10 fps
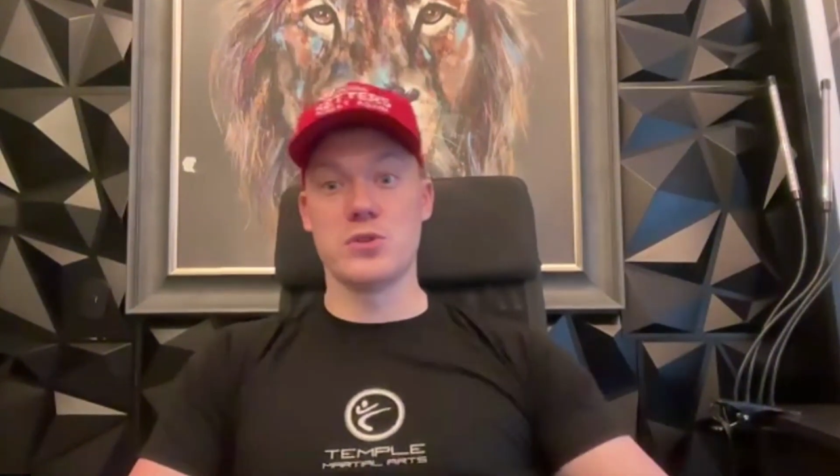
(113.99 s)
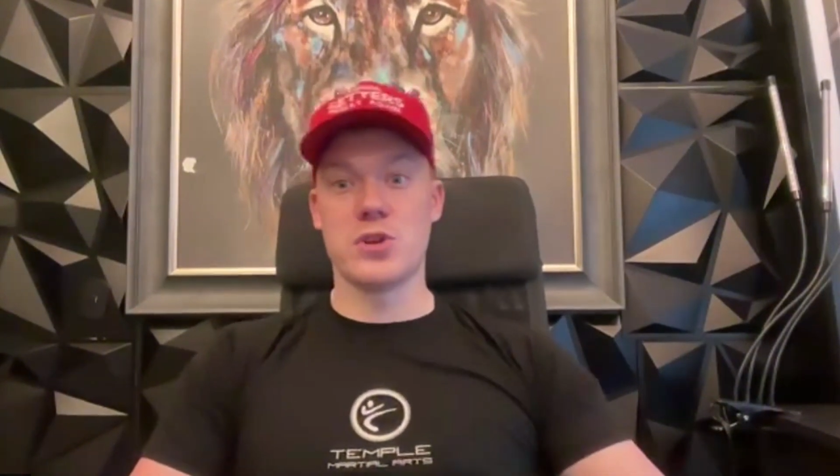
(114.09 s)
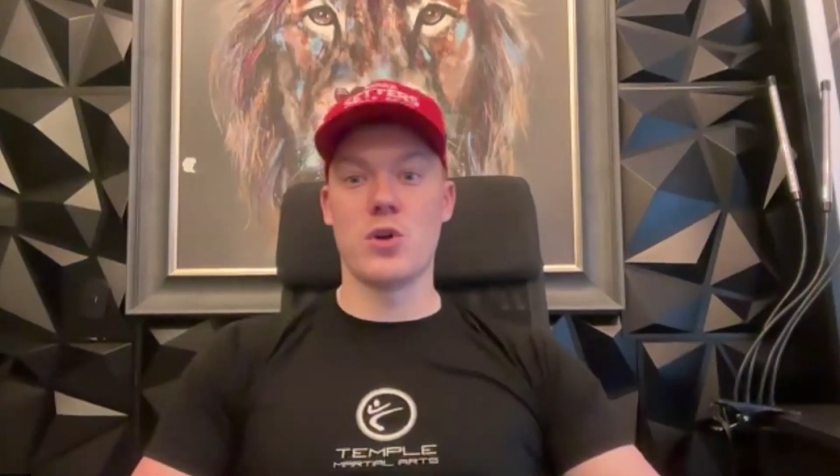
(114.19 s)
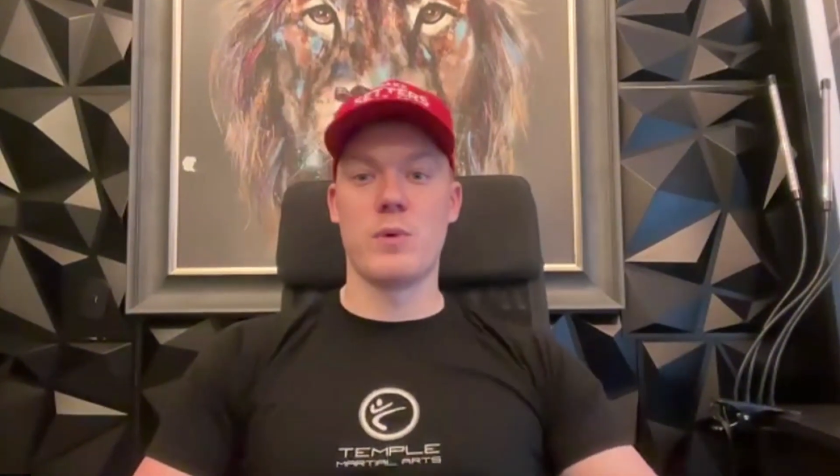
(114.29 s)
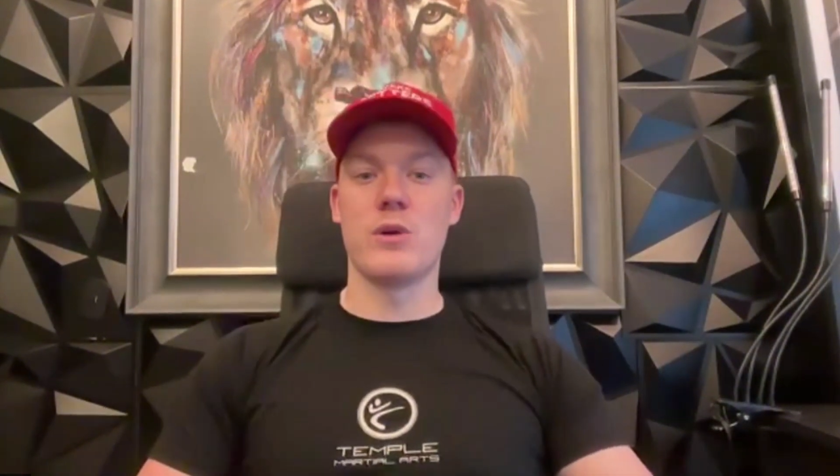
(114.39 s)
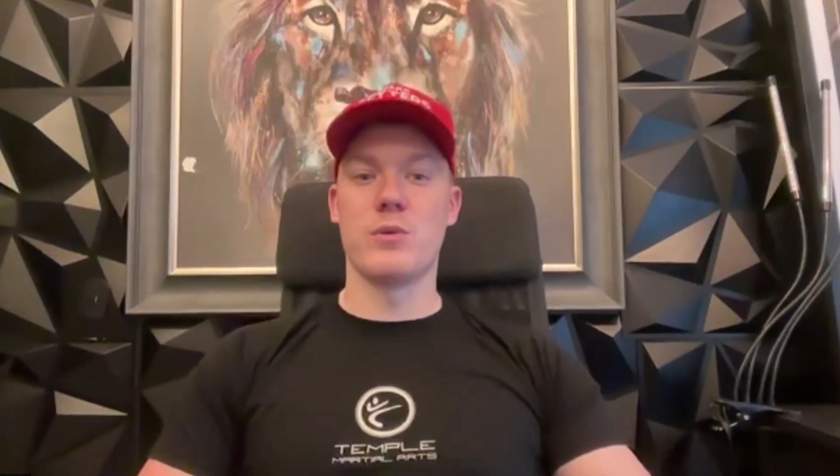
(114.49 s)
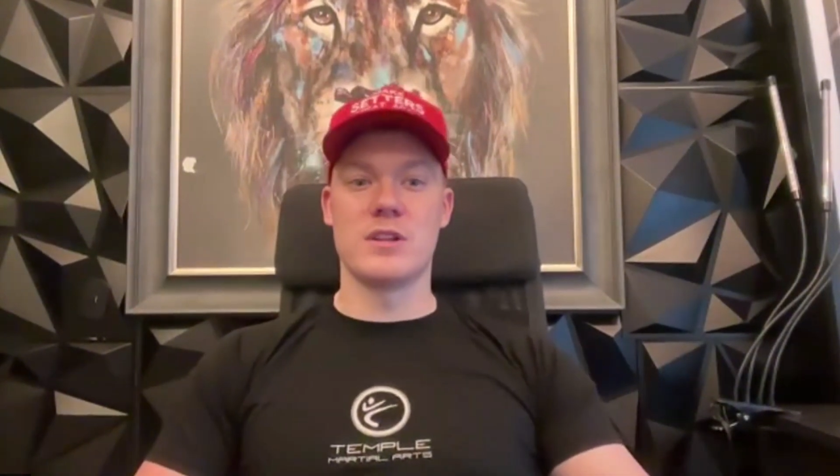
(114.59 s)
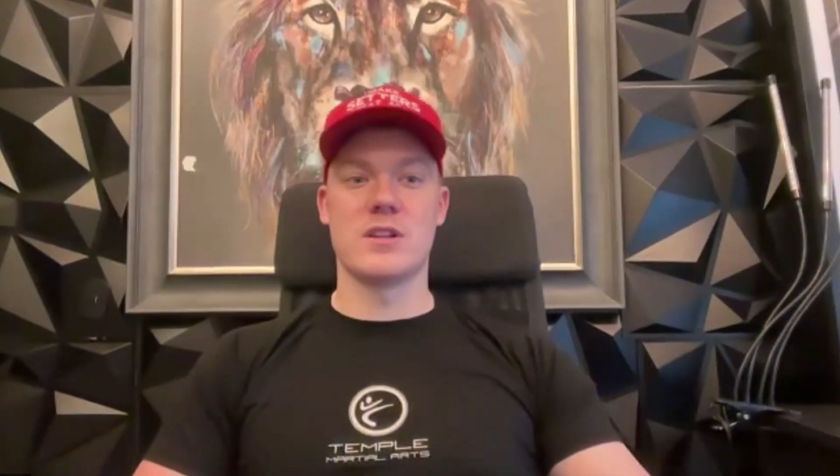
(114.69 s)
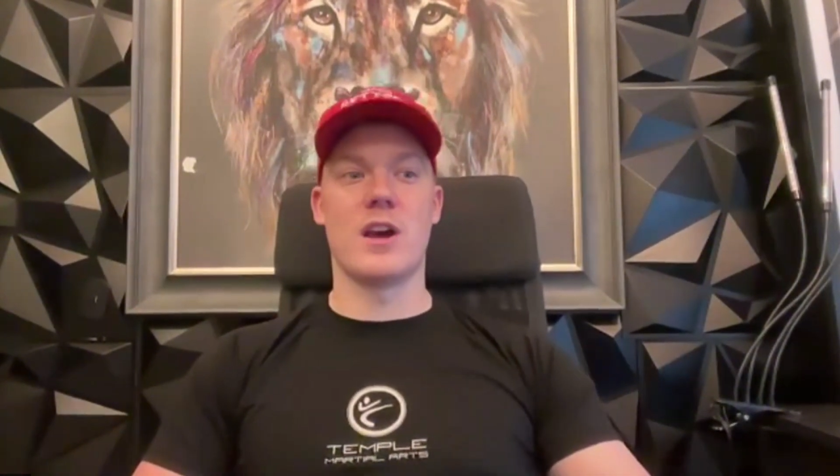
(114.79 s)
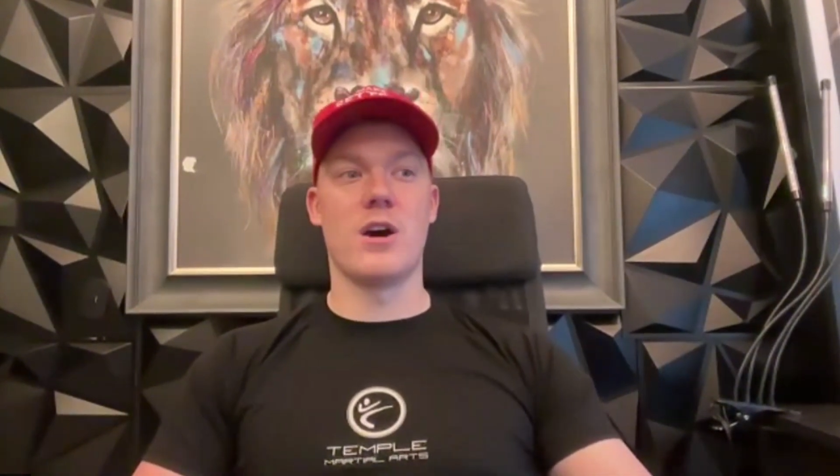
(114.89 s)
so well
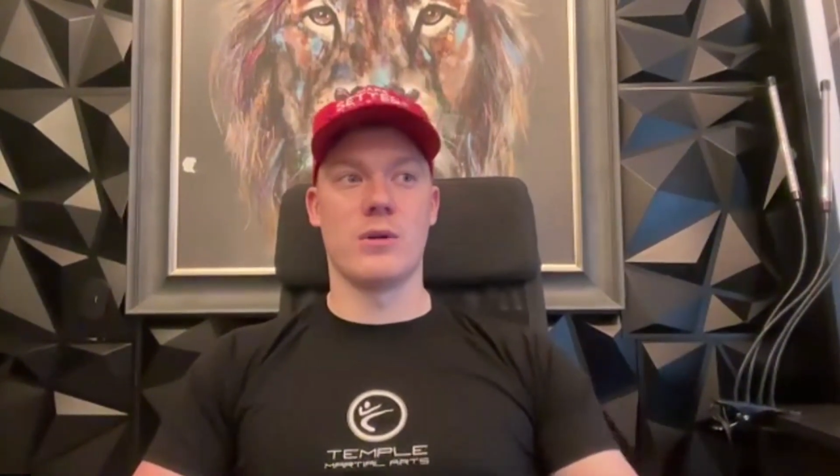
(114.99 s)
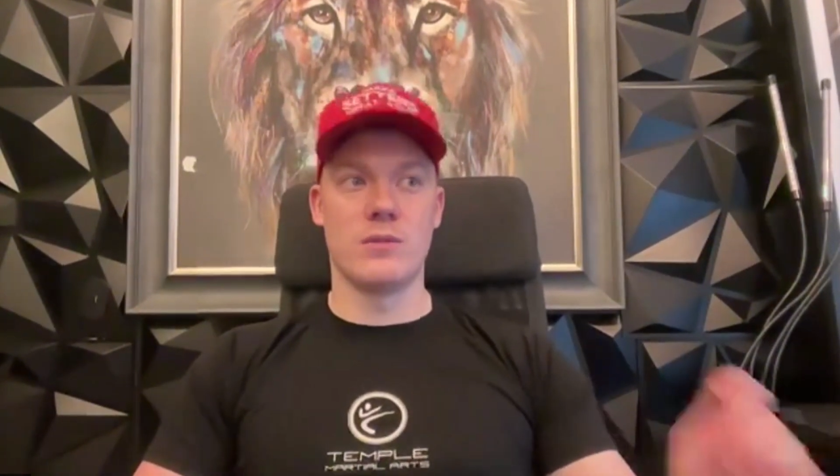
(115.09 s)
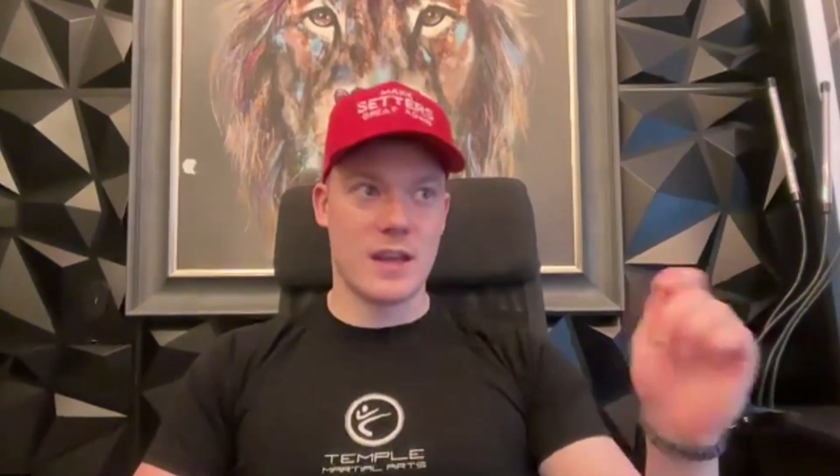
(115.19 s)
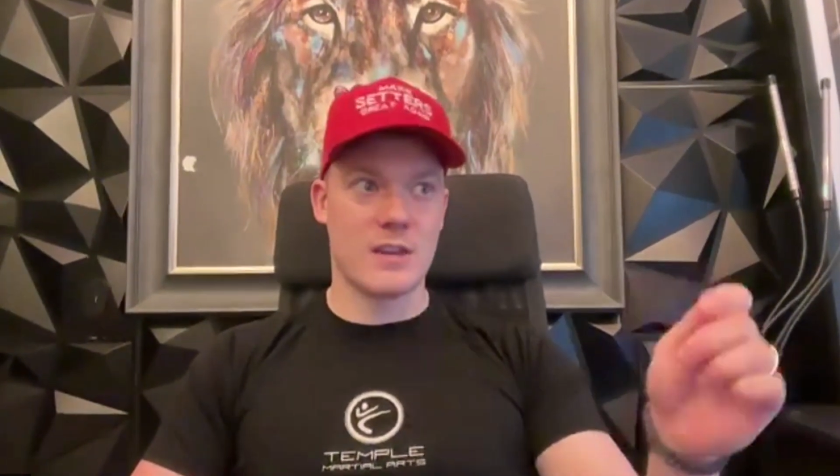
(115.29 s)
where it's like, oh,